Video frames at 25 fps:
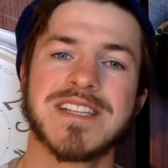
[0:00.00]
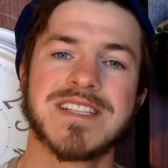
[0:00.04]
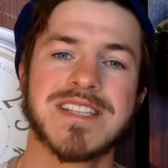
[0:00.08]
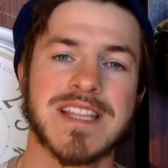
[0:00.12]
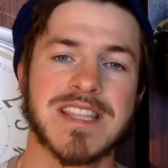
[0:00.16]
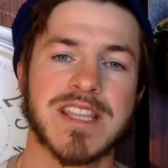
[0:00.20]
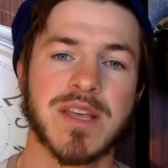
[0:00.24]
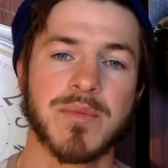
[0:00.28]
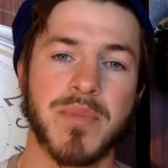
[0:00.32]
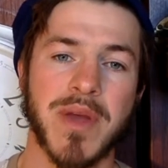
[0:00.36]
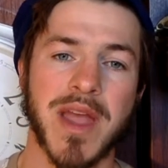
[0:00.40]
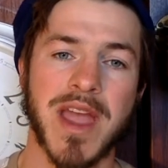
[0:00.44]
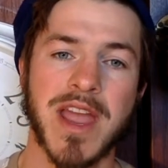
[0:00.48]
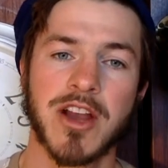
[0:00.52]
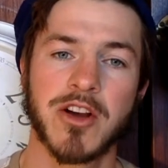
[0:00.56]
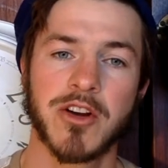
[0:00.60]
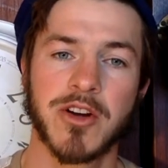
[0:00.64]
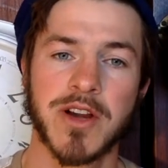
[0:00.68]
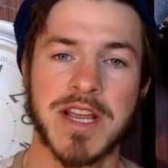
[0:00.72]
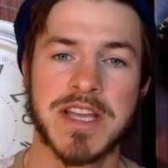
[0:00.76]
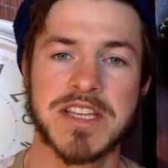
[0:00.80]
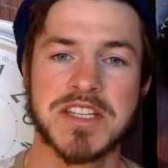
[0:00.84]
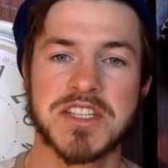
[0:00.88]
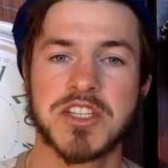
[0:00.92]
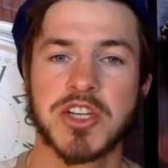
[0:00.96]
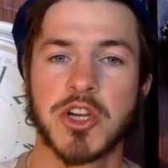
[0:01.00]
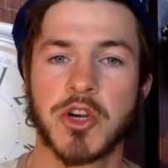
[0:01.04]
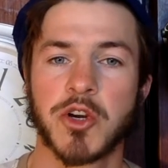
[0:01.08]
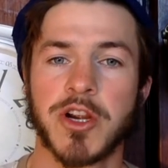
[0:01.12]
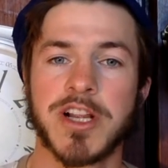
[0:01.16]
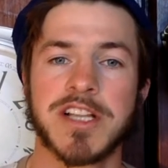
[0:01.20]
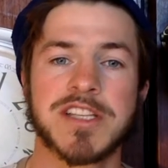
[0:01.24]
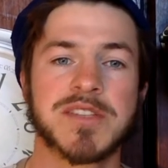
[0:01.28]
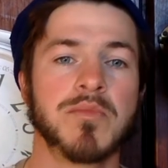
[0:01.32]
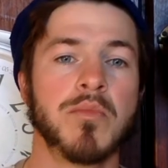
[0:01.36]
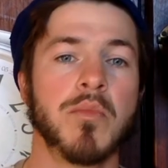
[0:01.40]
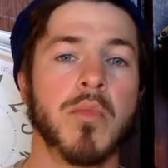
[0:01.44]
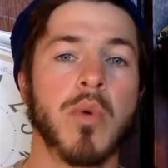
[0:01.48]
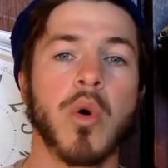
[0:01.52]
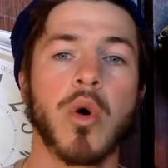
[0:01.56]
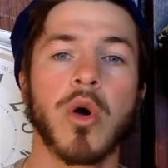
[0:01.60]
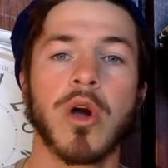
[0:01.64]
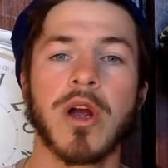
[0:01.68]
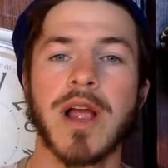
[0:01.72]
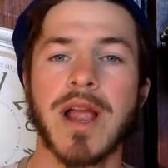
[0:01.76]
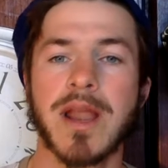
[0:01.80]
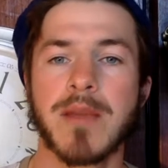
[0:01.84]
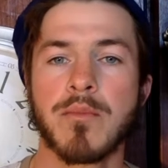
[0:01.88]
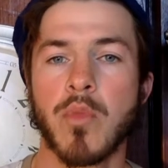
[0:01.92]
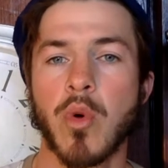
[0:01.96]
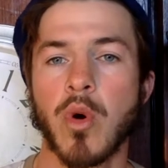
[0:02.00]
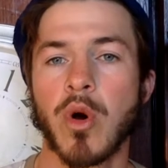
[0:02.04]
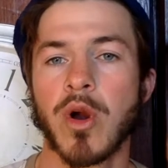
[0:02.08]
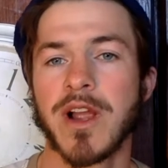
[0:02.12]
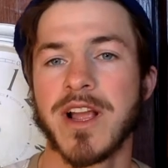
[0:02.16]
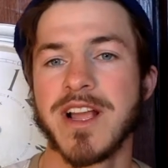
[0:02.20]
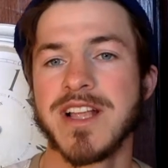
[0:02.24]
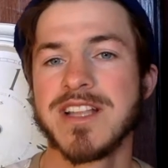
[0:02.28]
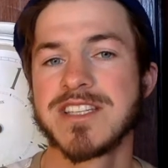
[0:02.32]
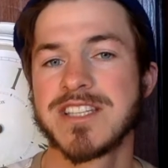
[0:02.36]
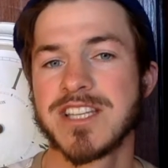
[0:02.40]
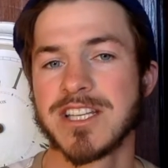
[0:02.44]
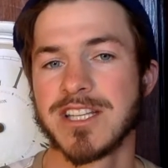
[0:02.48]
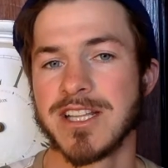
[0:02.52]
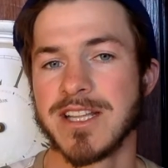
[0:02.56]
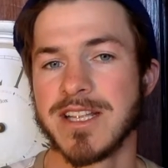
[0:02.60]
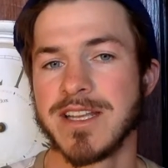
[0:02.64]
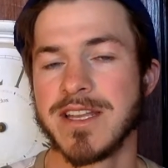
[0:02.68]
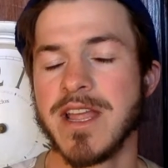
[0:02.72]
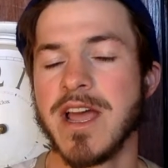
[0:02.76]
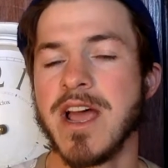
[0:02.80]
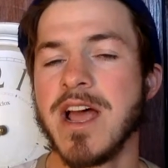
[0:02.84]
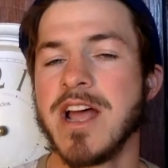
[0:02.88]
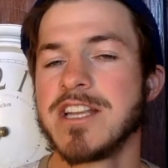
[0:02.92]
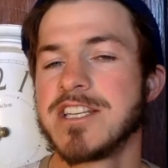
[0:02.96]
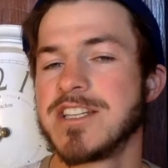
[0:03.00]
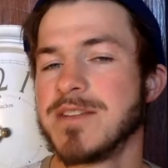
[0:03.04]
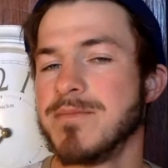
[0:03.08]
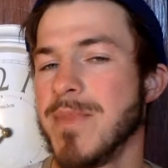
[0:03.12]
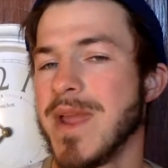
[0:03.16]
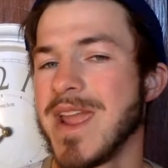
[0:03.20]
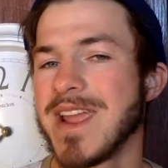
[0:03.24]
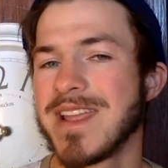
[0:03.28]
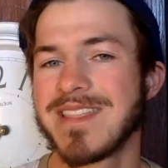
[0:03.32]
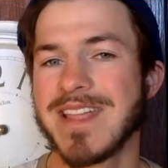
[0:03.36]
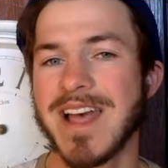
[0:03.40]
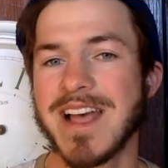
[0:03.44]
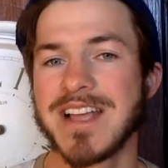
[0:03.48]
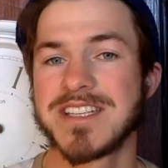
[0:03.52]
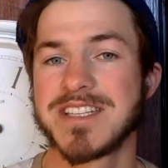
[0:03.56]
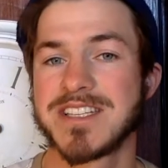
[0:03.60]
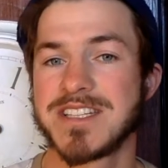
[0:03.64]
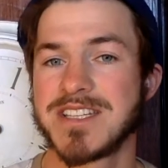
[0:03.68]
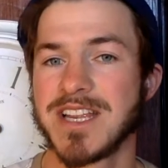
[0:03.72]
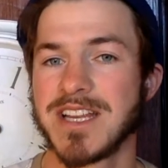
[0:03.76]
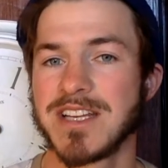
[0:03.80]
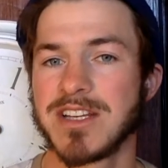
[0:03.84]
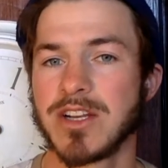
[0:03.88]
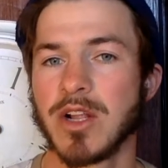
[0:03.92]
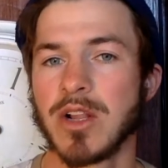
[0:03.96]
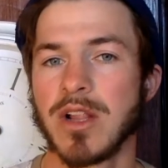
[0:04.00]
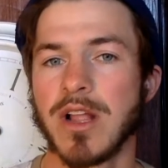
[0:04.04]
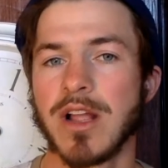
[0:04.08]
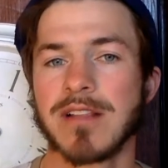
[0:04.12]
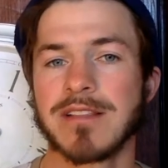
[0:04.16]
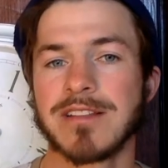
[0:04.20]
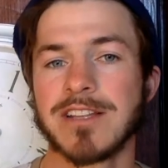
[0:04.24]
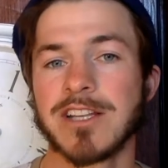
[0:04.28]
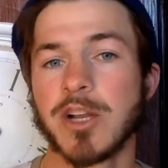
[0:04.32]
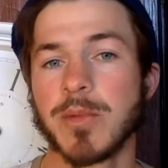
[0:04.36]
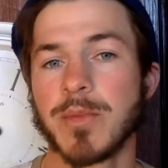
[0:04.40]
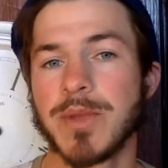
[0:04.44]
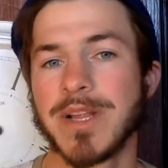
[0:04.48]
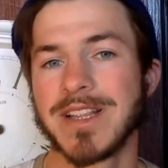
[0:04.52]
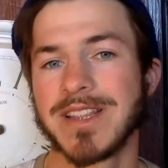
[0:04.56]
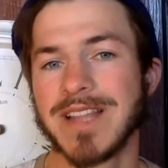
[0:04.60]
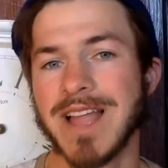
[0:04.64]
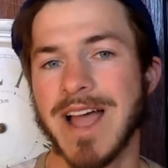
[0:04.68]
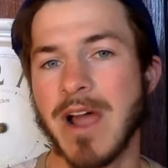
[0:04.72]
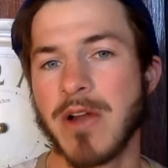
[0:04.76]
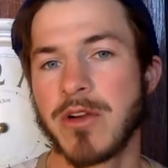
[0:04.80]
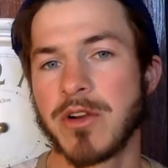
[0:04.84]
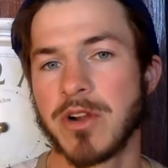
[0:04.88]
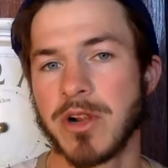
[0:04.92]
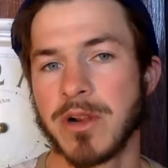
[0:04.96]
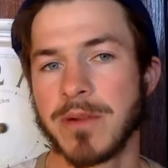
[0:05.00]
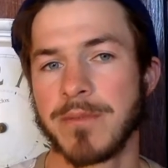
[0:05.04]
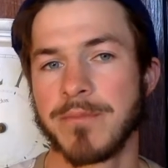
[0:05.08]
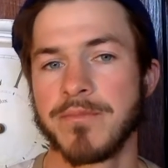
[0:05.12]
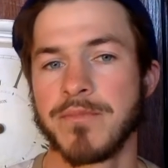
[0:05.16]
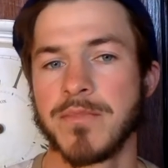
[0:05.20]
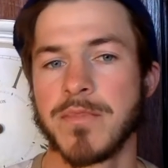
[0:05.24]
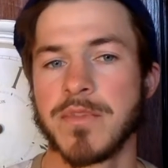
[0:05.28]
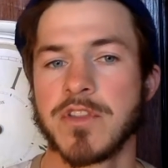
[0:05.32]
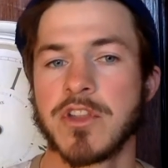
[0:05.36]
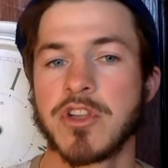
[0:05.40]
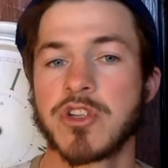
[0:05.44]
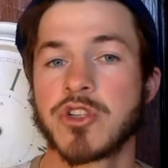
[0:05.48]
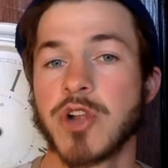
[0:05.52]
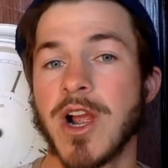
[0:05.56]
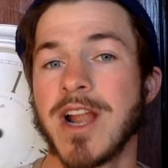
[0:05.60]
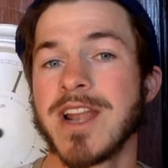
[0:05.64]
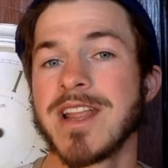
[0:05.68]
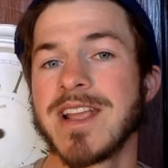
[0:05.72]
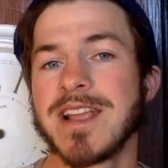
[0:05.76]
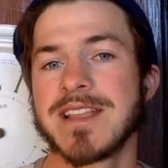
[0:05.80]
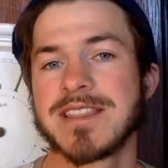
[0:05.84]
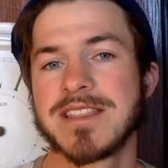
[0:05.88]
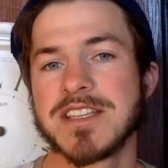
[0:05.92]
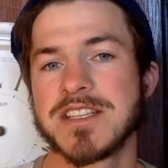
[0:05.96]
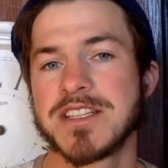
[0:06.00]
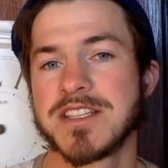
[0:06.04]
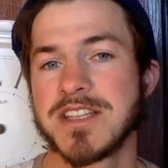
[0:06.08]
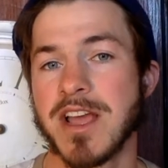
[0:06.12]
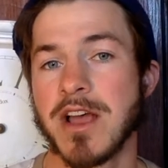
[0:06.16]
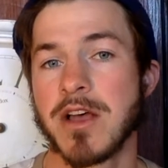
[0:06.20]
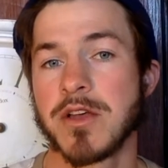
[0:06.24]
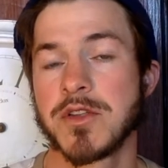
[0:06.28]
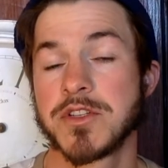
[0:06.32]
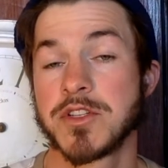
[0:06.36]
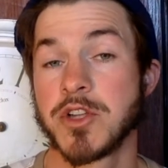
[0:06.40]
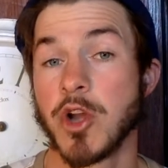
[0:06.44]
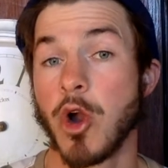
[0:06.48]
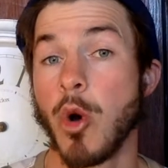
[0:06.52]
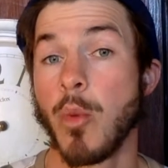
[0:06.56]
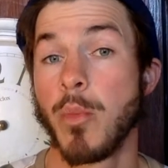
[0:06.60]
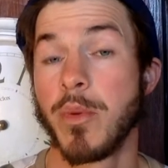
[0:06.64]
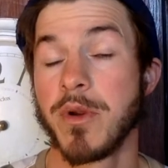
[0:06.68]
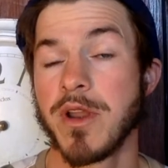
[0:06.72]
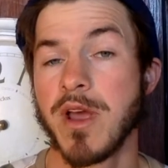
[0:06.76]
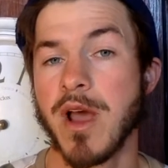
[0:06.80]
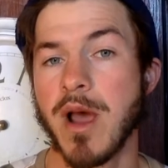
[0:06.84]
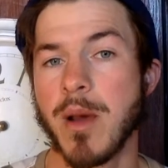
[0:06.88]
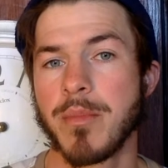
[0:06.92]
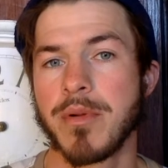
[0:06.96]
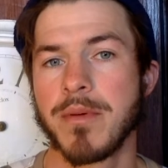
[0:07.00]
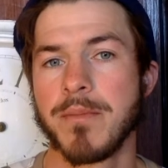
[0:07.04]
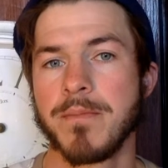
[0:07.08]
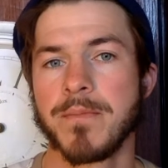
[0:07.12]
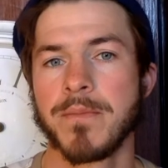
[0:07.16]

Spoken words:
the pancreas secretes more and more insulin to make that signal a little bit louder, to try to get the cells to open up.